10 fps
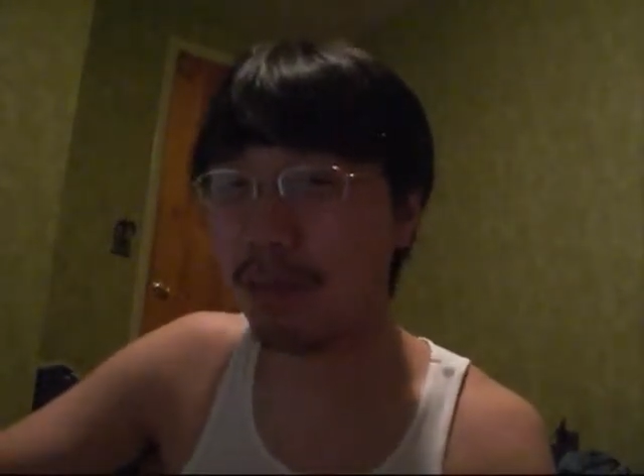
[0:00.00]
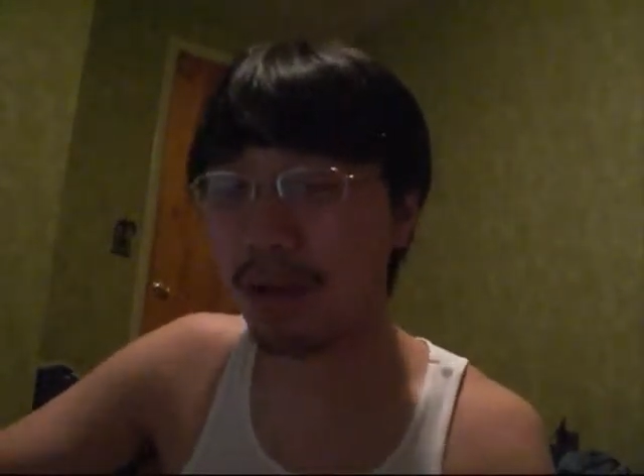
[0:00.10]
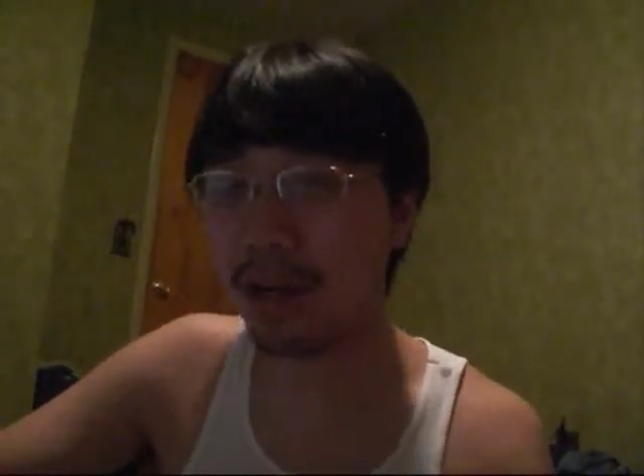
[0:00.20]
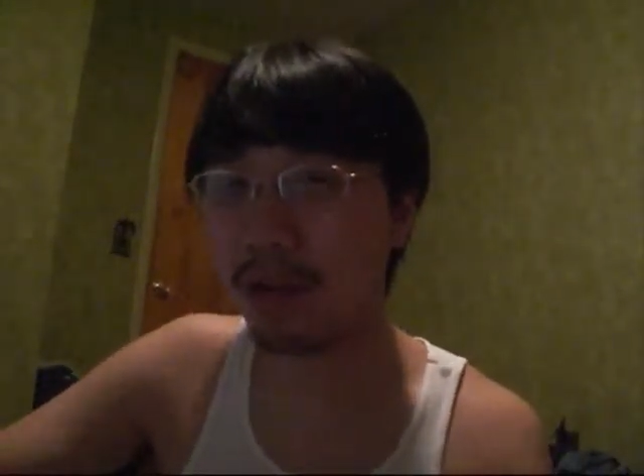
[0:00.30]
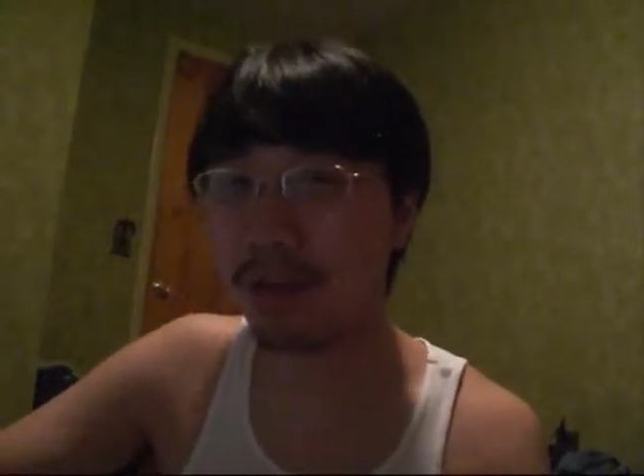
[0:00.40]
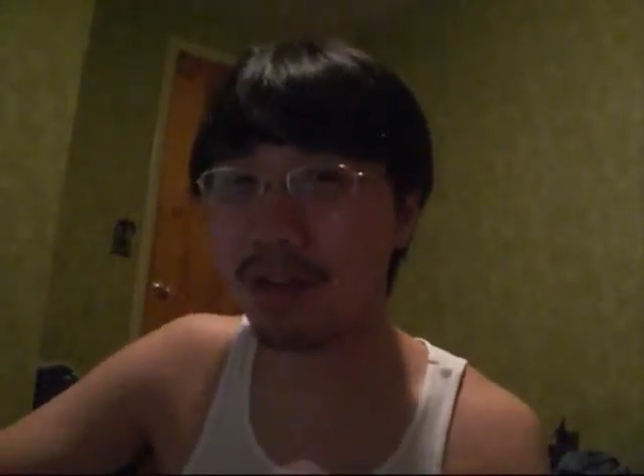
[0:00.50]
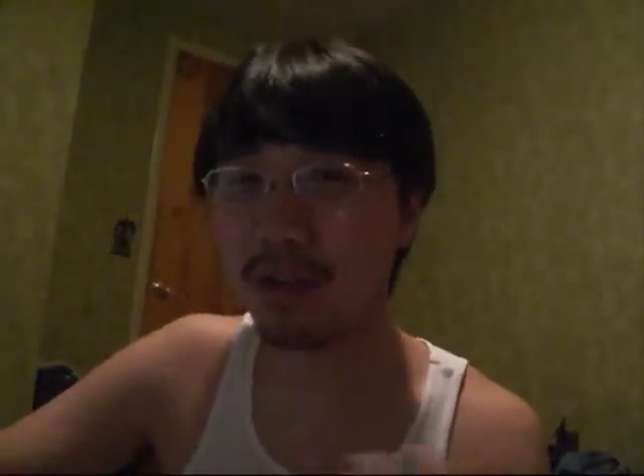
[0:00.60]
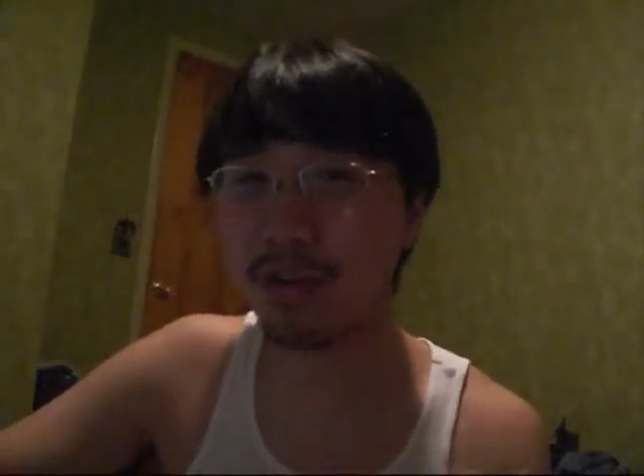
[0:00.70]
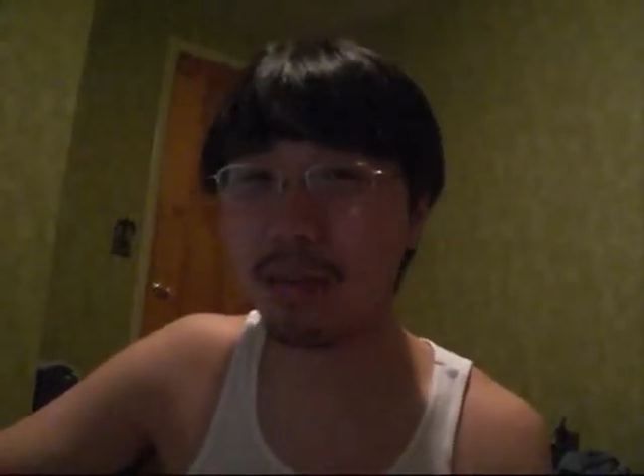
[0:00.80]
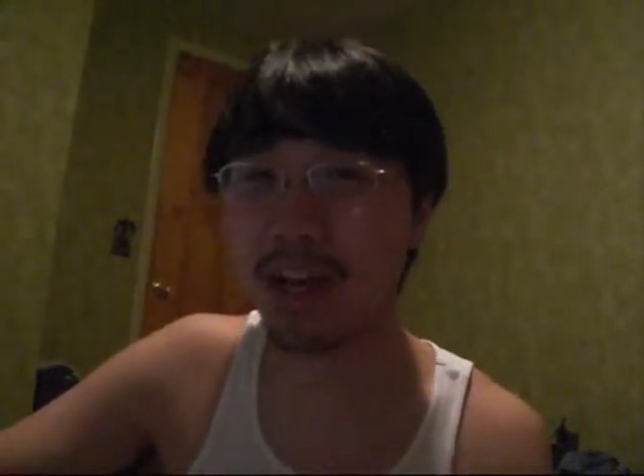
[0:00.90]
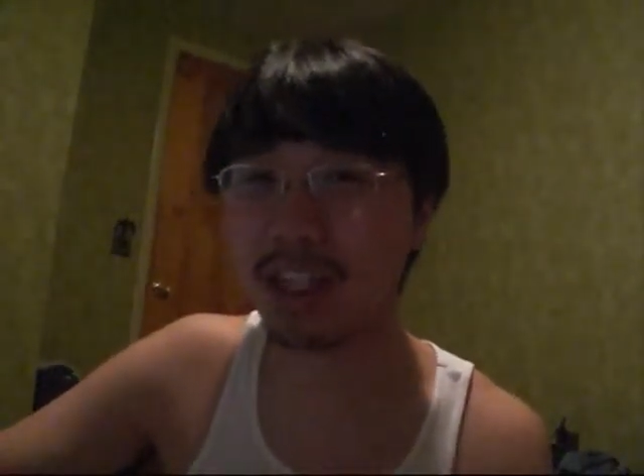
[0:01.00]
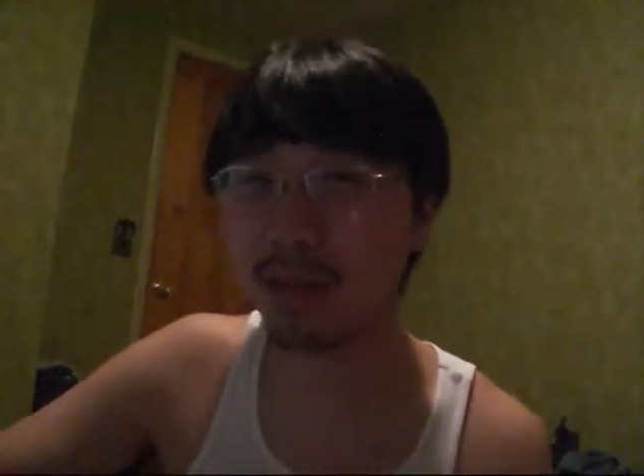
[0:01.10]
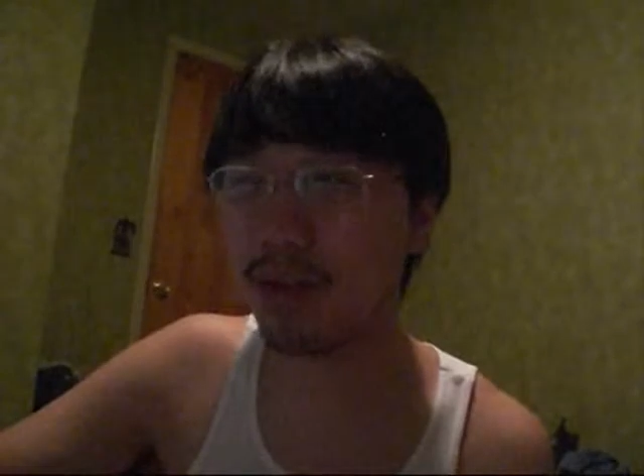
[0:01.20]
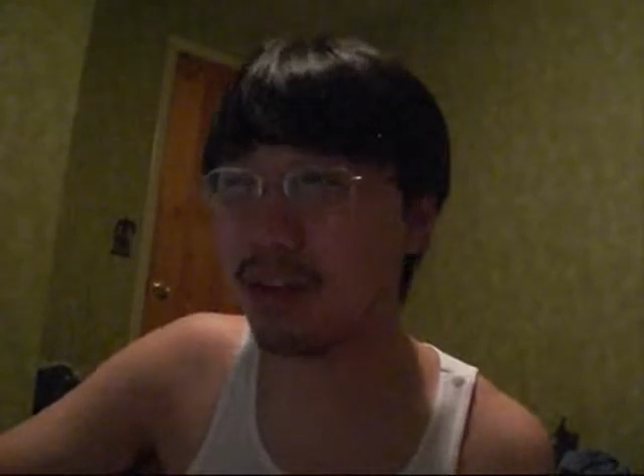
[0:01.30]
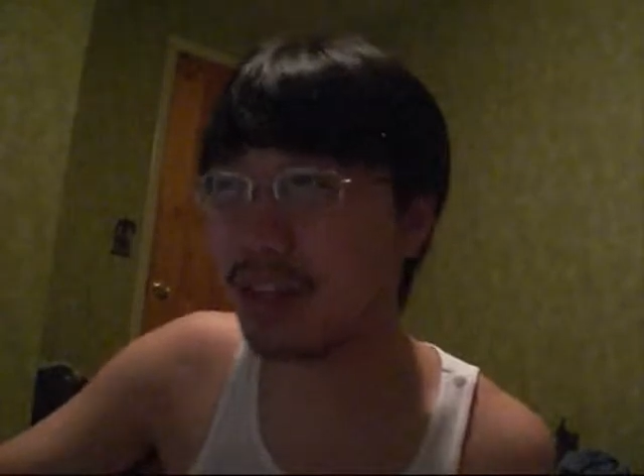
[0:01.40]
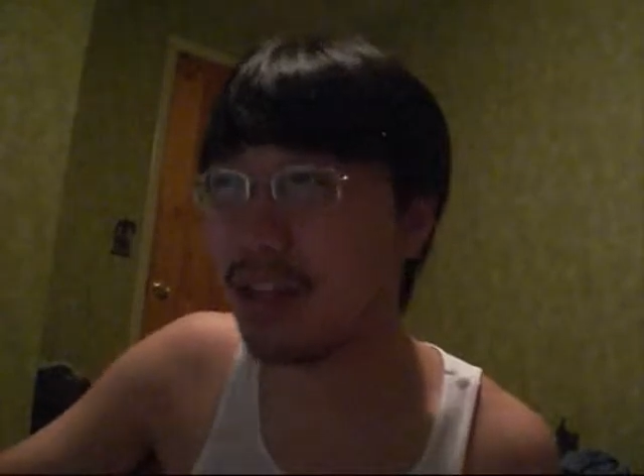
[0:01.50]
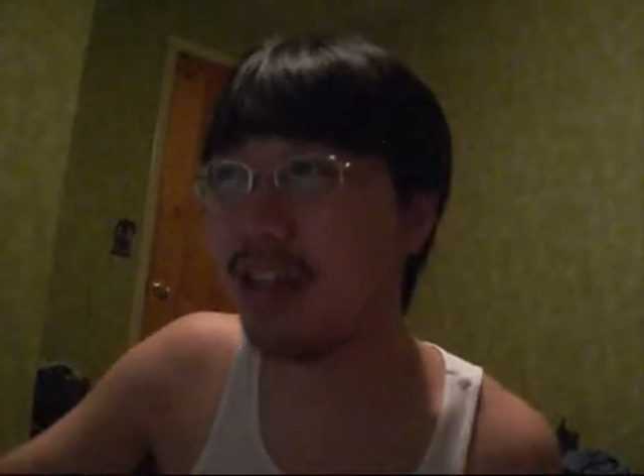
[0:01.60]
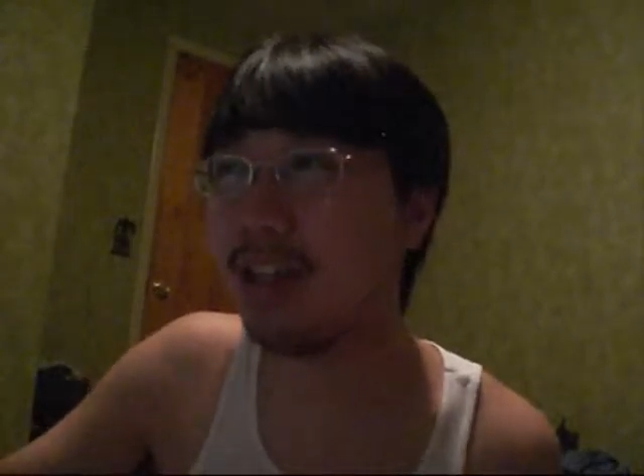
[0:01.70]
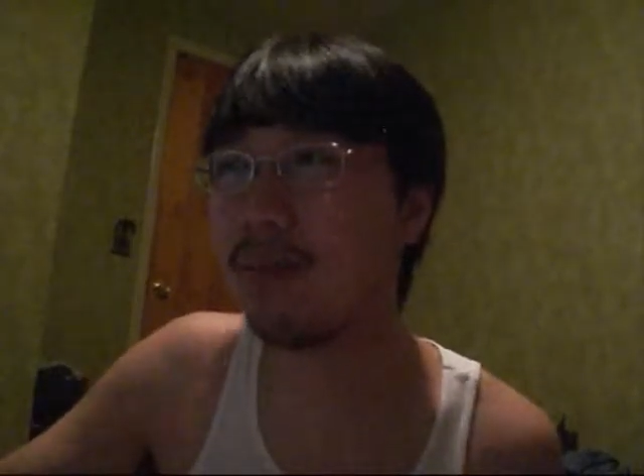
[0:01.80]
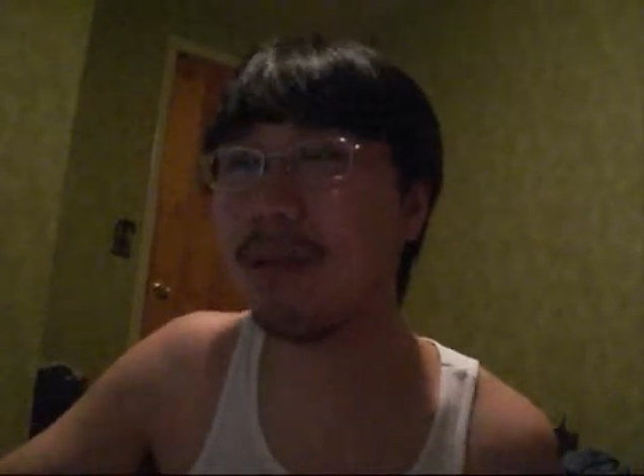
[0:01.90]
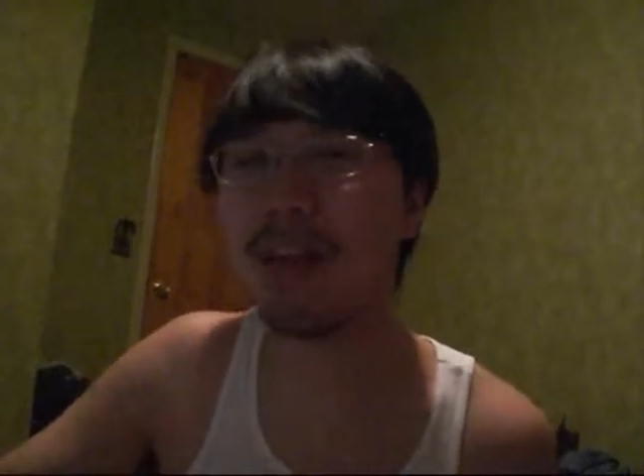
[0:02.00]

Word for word: player with his own basketball team.